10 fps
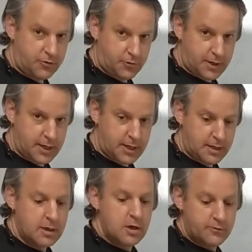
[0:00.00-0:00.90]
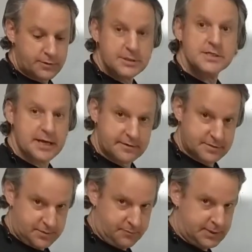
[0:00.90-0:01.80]
okay? For the sake of
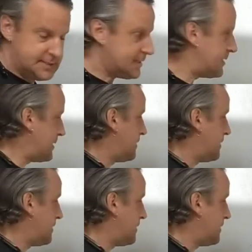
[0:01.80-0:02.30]
simplicity.